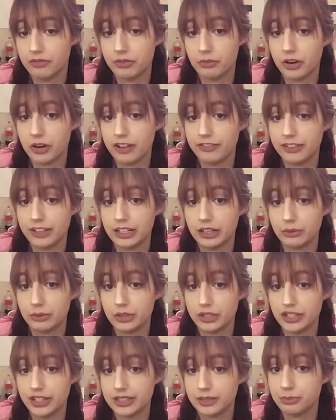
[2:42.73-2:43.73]
from what I found out,
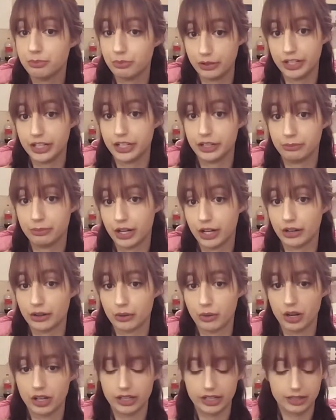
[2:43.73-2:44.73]
Wish has pretty good
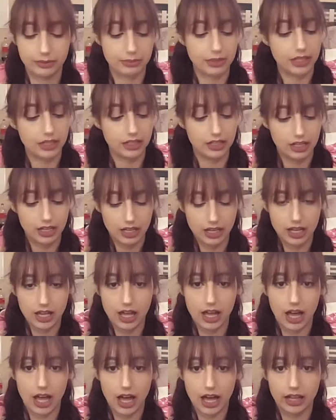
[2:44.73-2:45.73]
quality. But
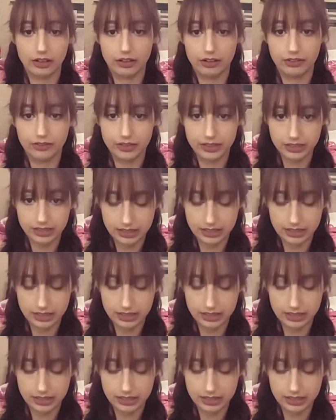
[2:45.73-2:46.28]
I love this.